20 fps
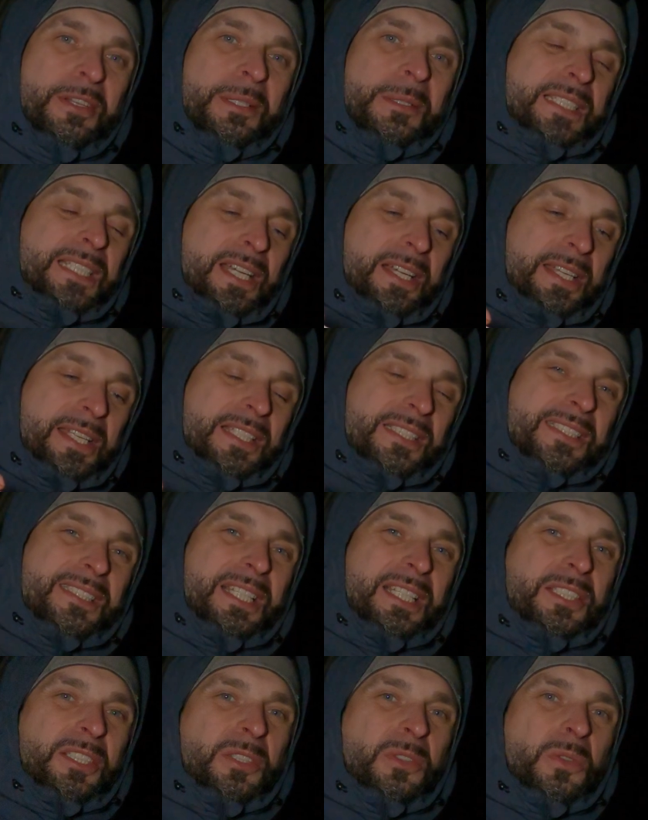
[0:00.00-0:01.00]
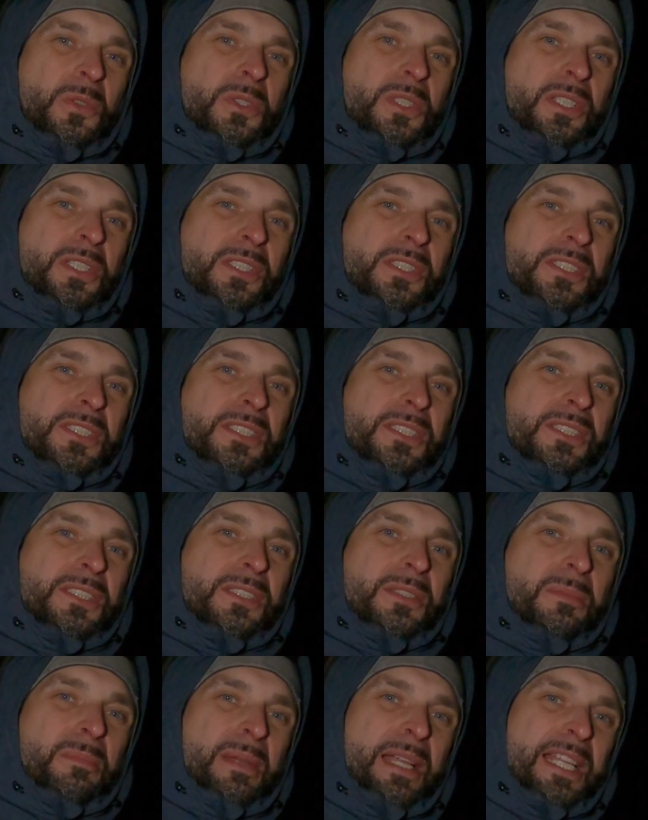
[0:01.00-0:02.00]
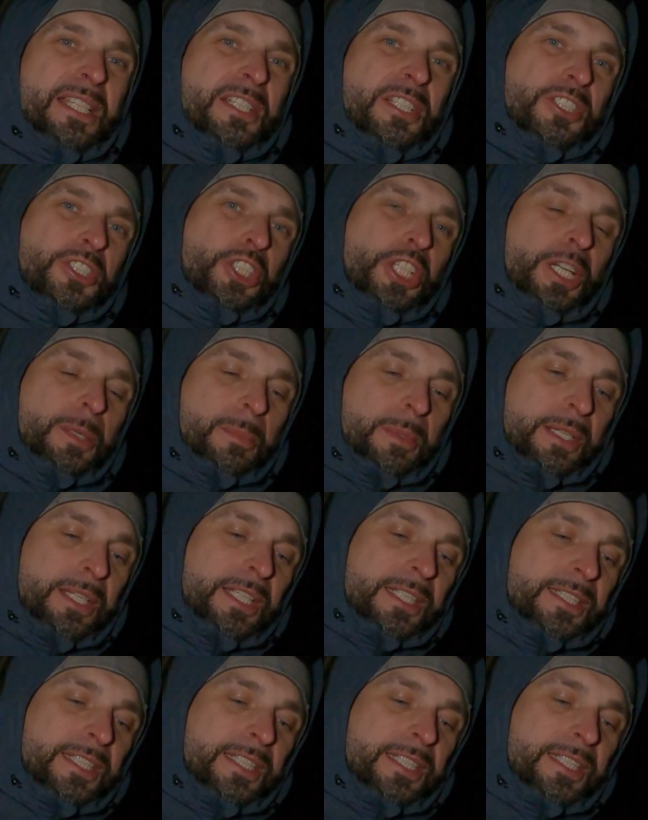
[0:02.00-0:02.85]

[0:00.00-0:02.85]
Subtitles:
These are instant noodles made in Germany.